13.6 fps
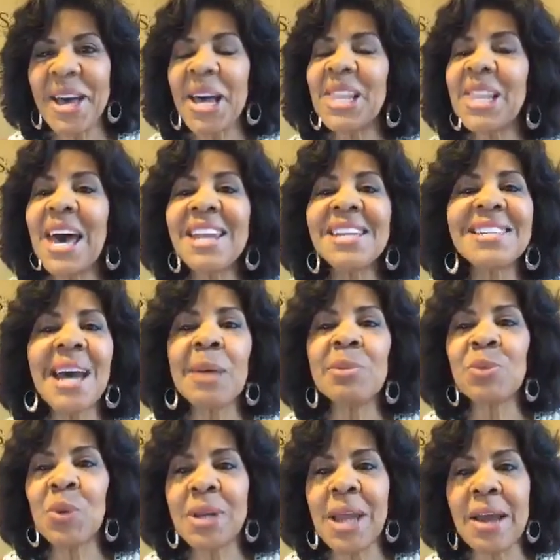A lot of times
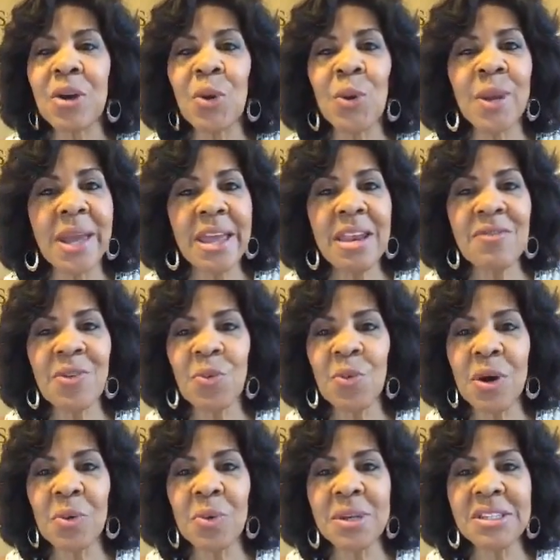we're not creative in
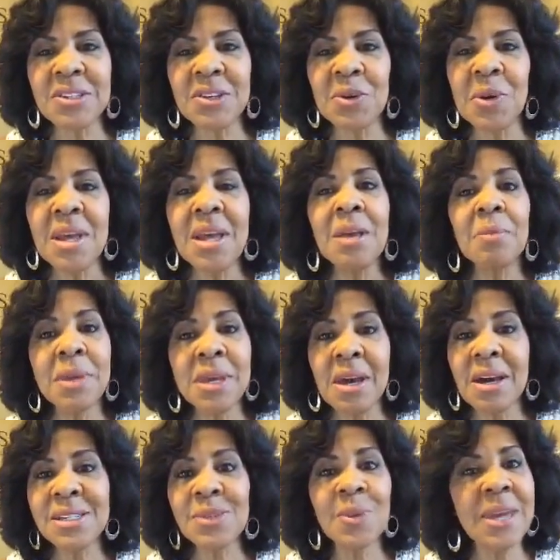what we do
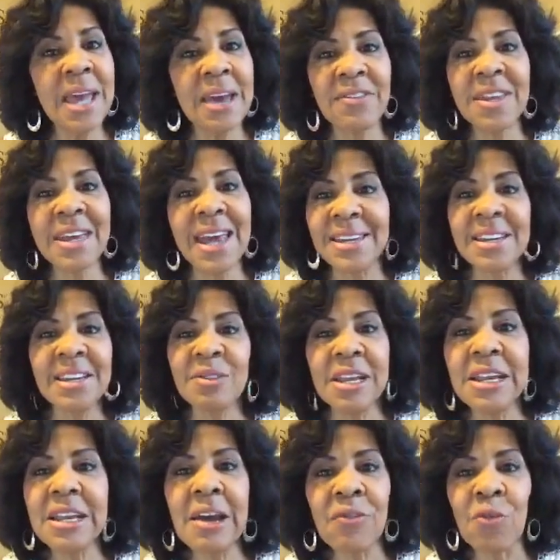because we haven't gotten
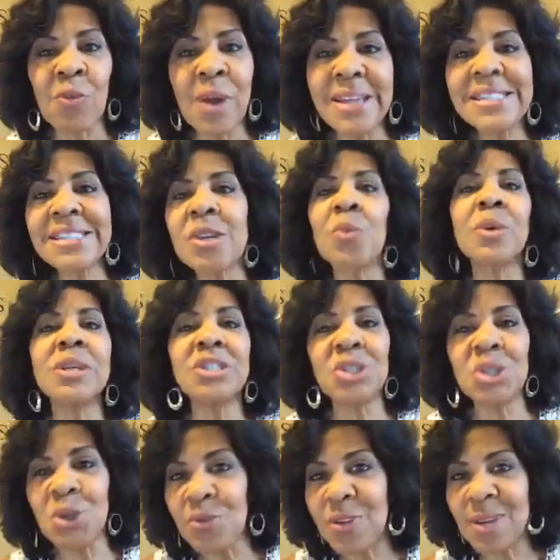enough rest to
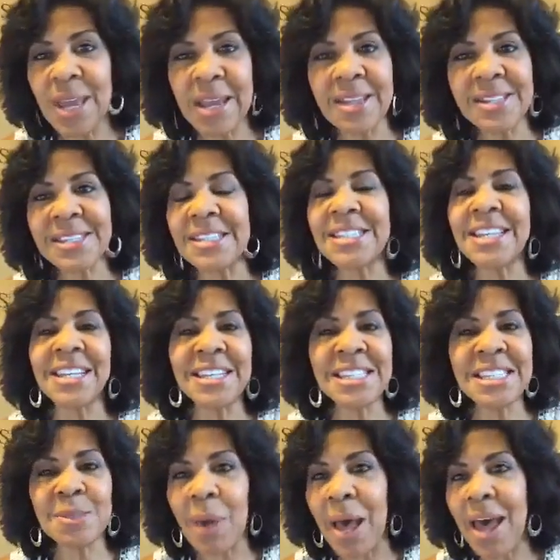rejuvenate us and to
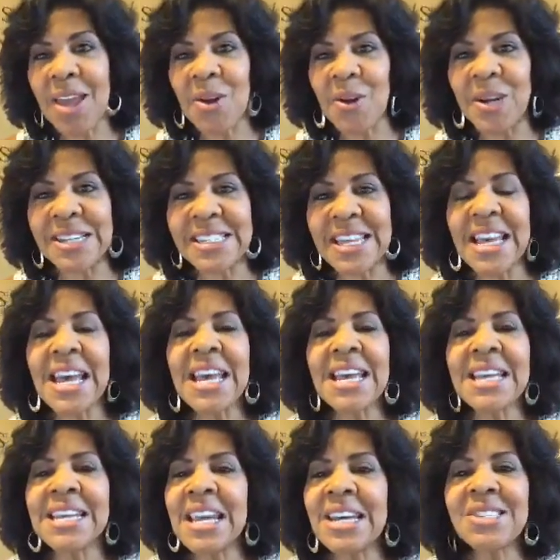inspire us.
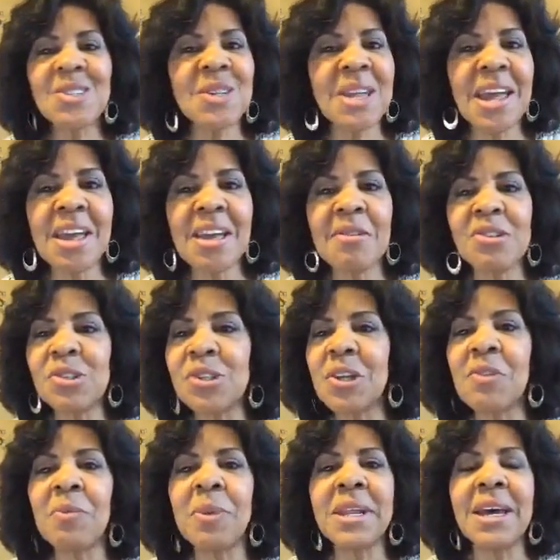Yesterday should
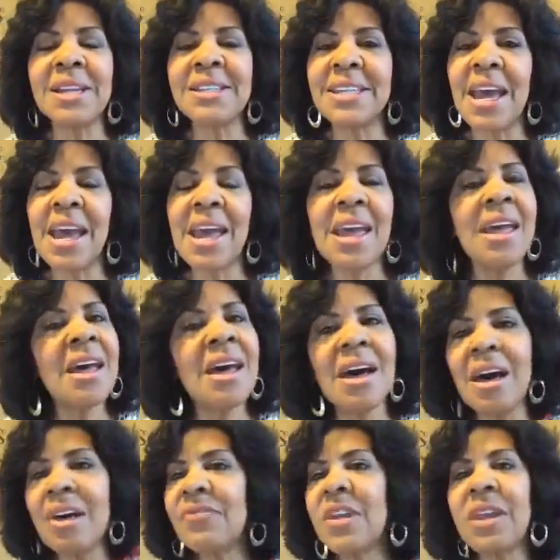have been a day
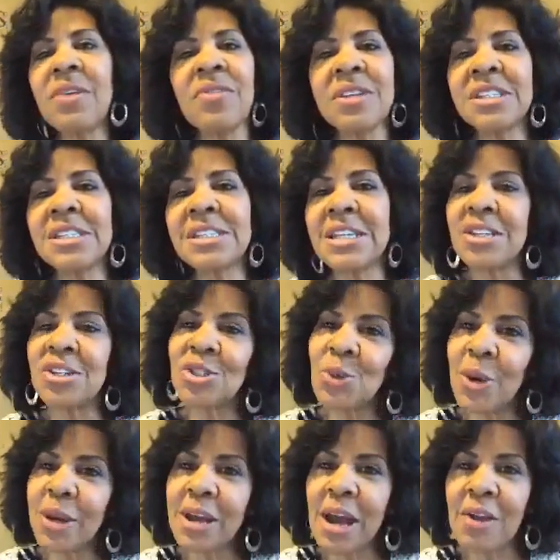of even just
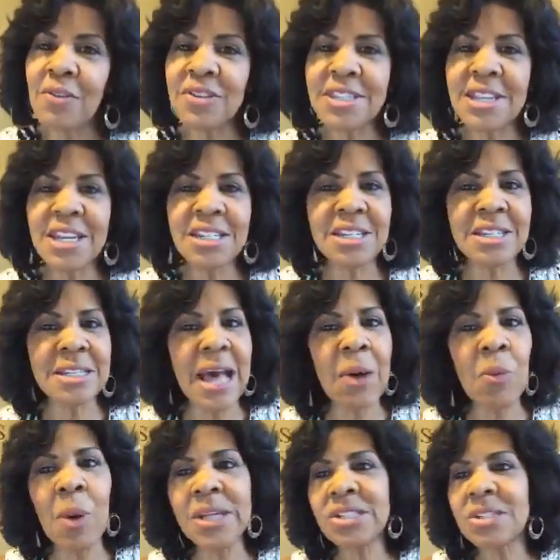enjoying conversations. I
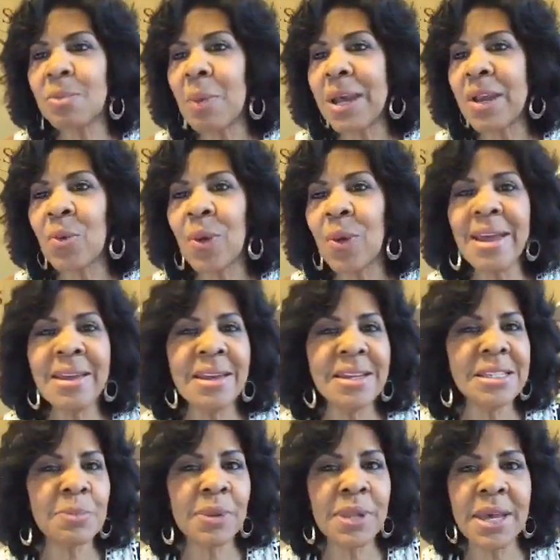watched my
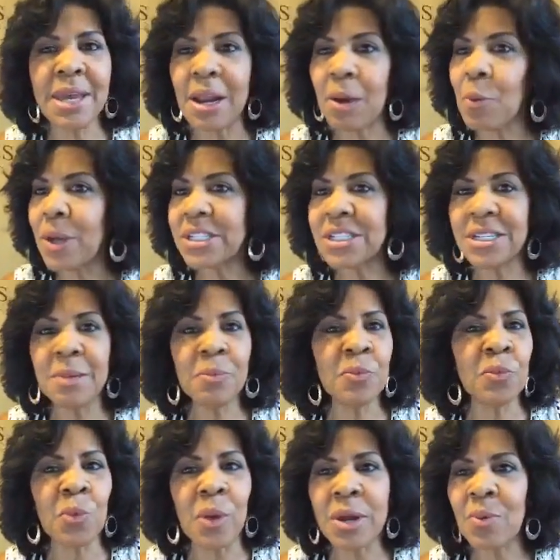grandkids play and I watched
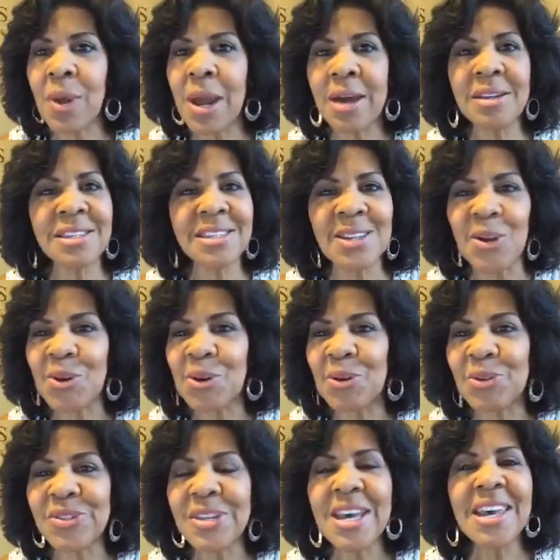them run around in
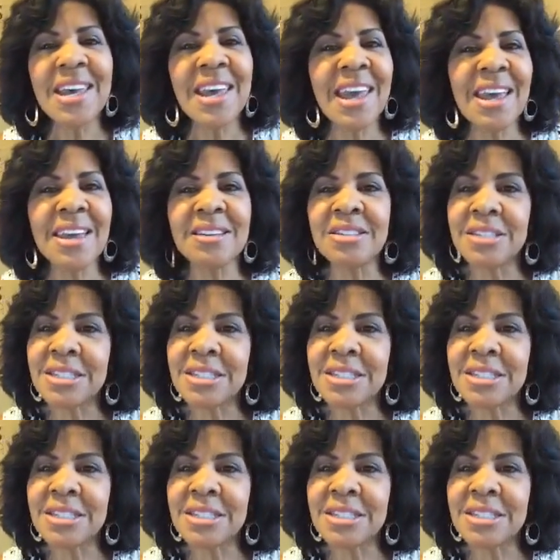circles and